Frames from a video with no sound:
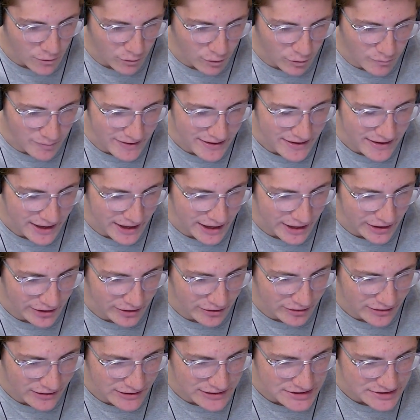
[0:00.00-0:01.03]
Corbin
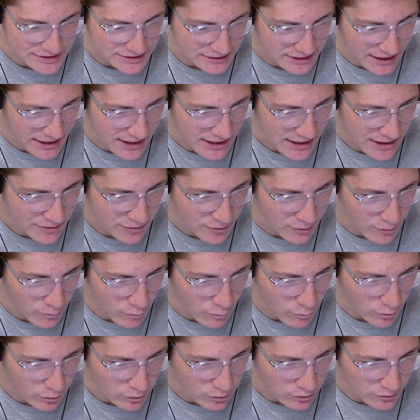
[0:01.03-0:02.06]
Carroll is lighting the
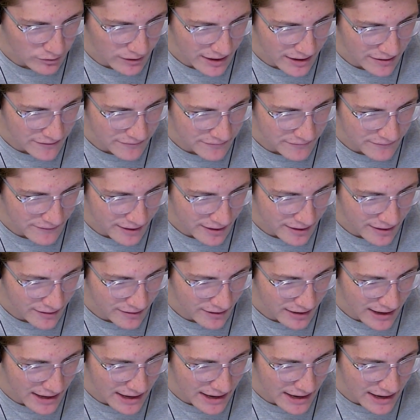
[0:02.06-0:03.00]
world on fire,